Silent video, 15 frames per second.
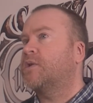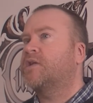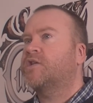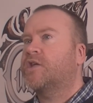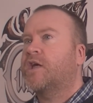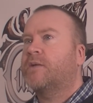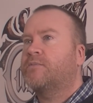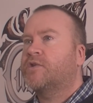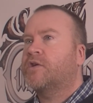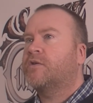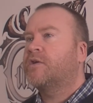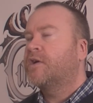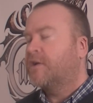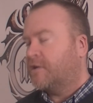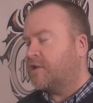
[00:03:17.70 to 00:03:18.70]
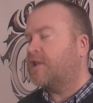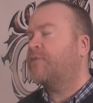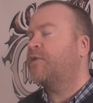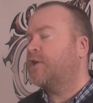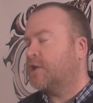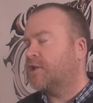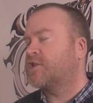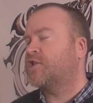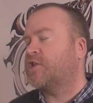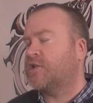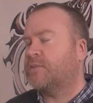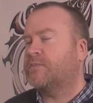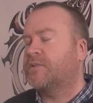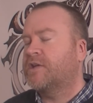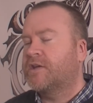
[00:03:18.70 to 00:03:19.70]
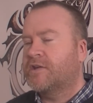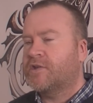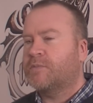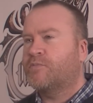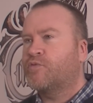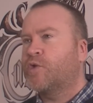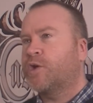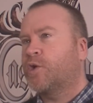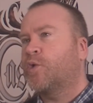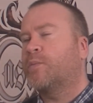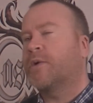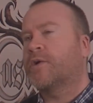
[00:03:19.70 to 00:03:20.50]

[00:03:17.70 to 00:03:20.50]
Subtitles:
with this game. So you're definitely going to see some really cool